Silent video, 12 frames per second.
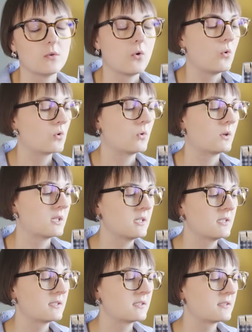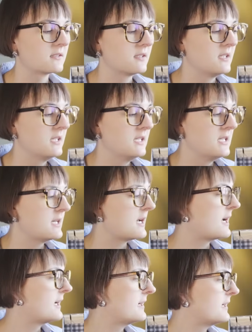awkwardness.
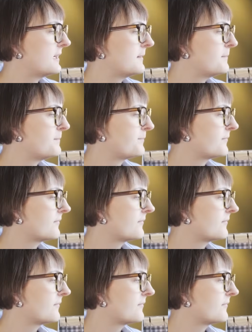And